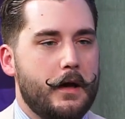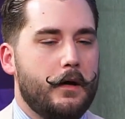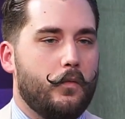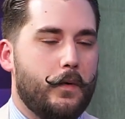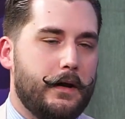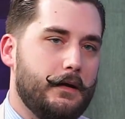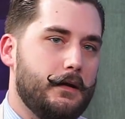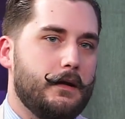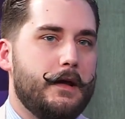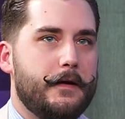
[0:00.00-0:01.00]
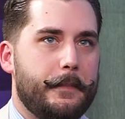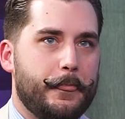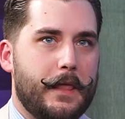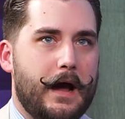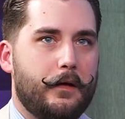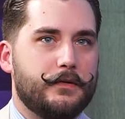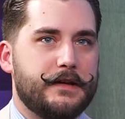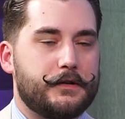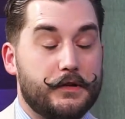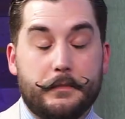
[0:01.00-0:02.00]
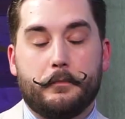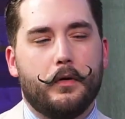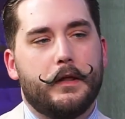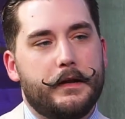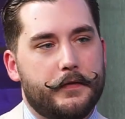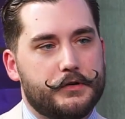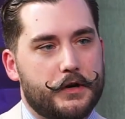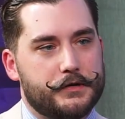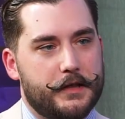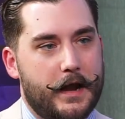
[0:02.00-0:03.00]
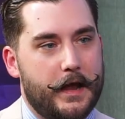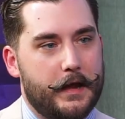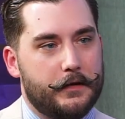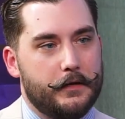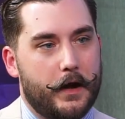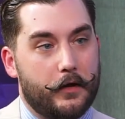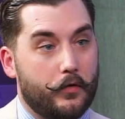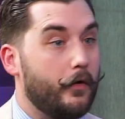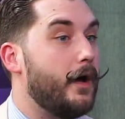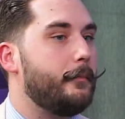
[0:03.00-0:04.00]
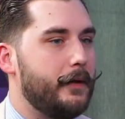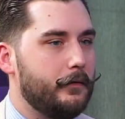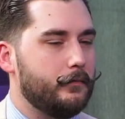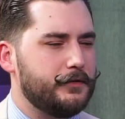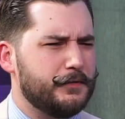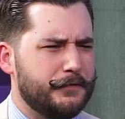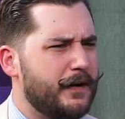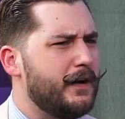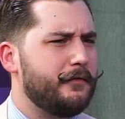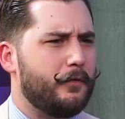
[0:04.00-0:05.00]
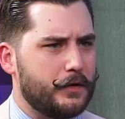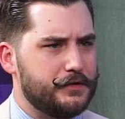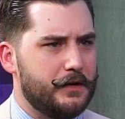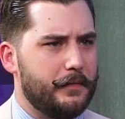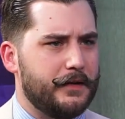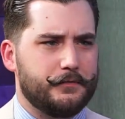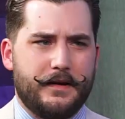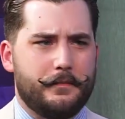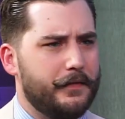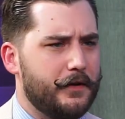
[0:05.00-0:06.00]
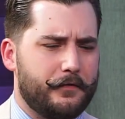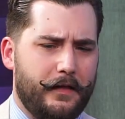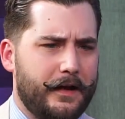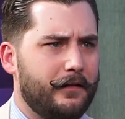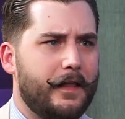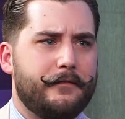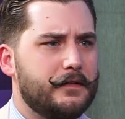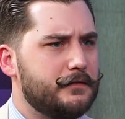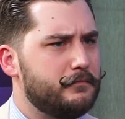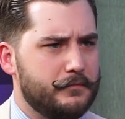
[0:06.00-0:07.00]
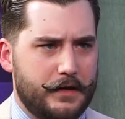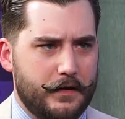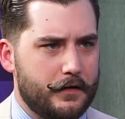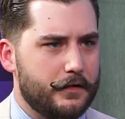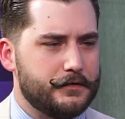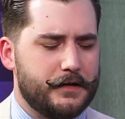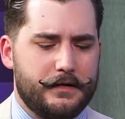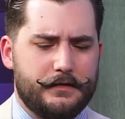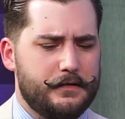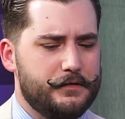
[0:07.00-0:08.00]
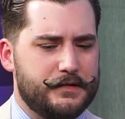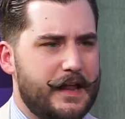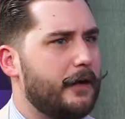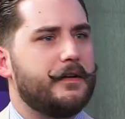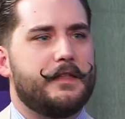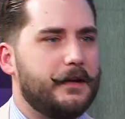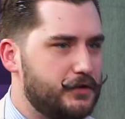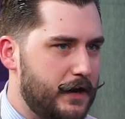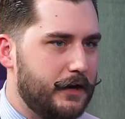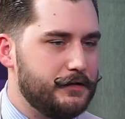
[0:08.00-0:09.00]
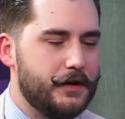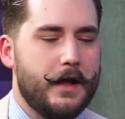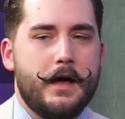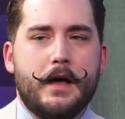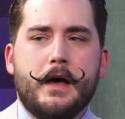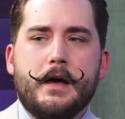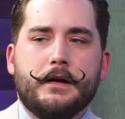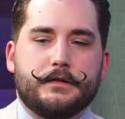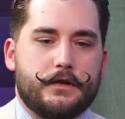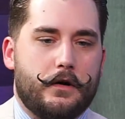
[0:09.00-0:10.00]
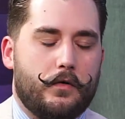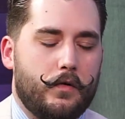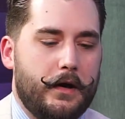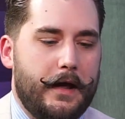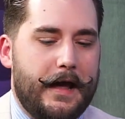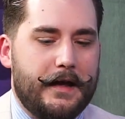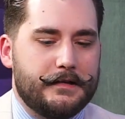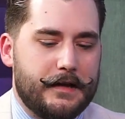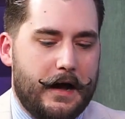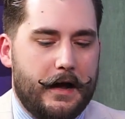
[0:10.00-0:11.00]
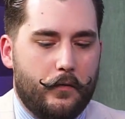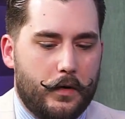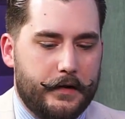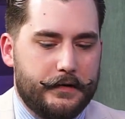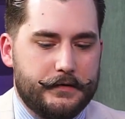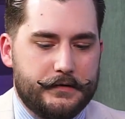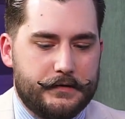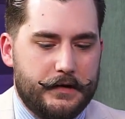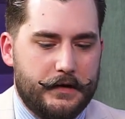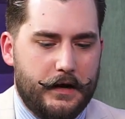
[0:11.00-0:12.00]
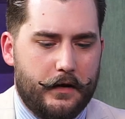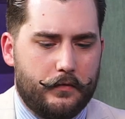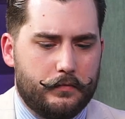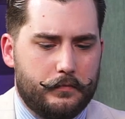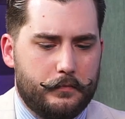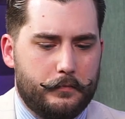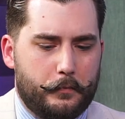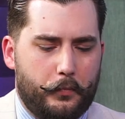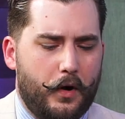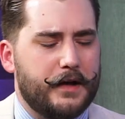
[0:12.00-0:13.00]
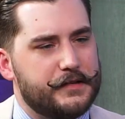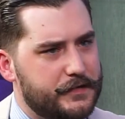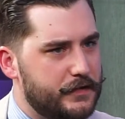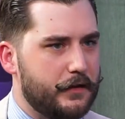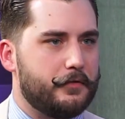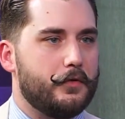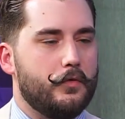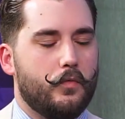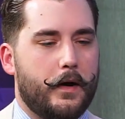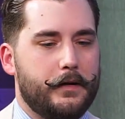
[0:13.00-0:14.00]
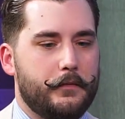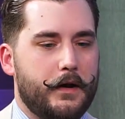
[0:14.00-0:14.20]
when I was actually bullied in the church that I had grown up in, which was very unfortunate because we had been there for like 11 years and just everything changed. So as I was, processing through what,